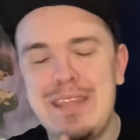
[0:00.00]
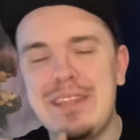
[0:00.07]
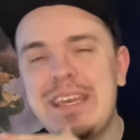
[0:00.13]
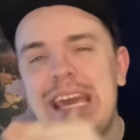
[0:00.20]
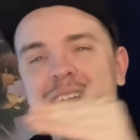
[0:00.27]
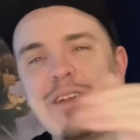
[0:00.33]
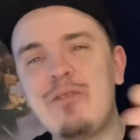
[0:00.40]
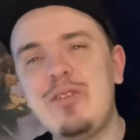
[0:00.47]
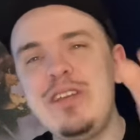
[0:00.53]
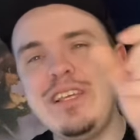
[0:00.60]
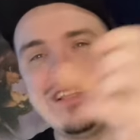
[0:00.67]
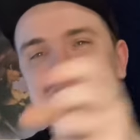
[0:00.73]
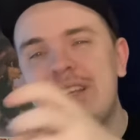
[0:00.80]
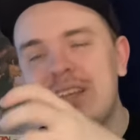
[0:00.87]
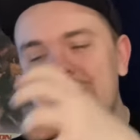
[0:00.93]
Like every
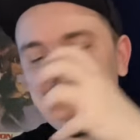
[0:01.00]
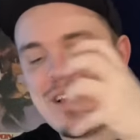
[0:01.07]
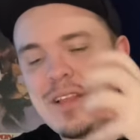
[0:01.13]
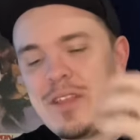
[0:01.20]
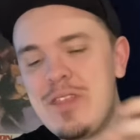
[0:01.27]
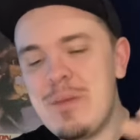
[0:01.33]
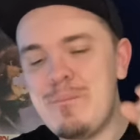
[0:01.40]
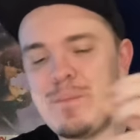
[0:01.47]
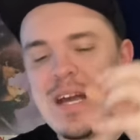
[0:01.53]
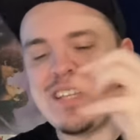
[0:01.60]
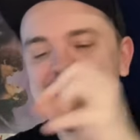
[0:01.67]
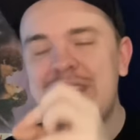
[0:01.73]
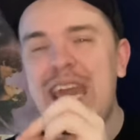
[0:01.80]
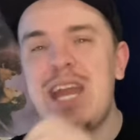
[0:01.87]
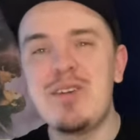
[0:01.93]
like the
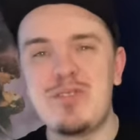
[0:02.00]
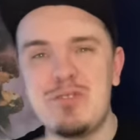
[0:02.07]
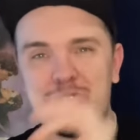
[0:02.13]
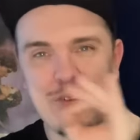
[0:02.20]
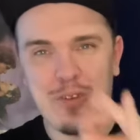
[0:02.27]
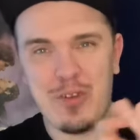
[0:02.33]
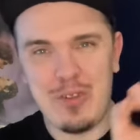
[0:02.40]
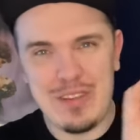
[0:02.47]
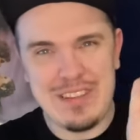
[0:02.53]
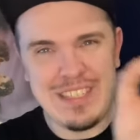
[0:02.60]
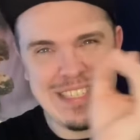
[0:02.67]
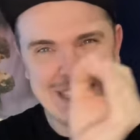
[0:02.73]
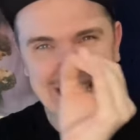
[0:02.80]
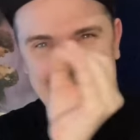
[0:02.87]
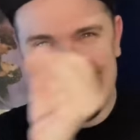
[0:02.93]
best characters are all in
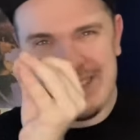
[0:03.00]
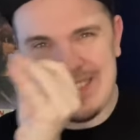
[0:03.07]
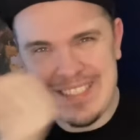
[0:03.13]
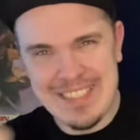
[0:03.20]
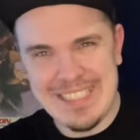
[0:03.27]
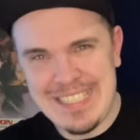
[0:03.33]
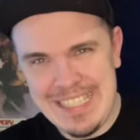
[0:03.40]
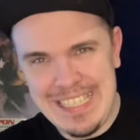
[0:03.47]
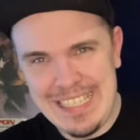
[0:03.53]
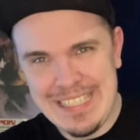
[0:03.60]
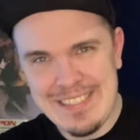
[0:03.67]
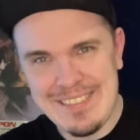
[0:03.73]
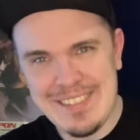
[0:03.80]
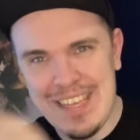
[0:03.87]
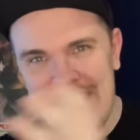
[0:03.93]
these like little scenes